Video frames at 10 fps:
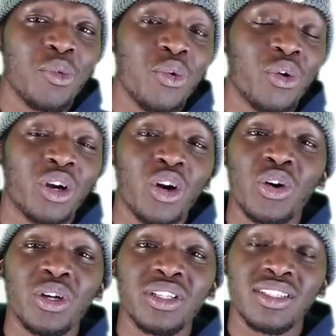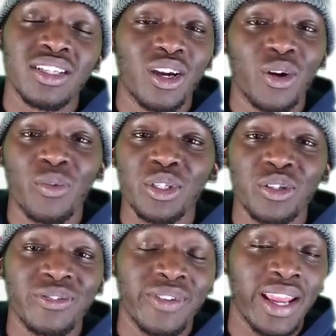more Kors
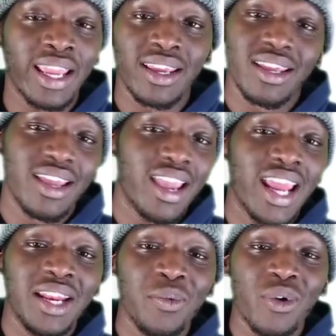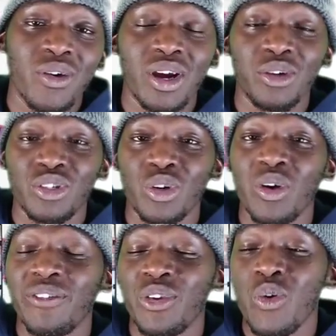Original Fake anywhere else. So
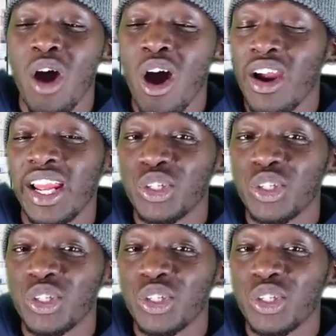if you are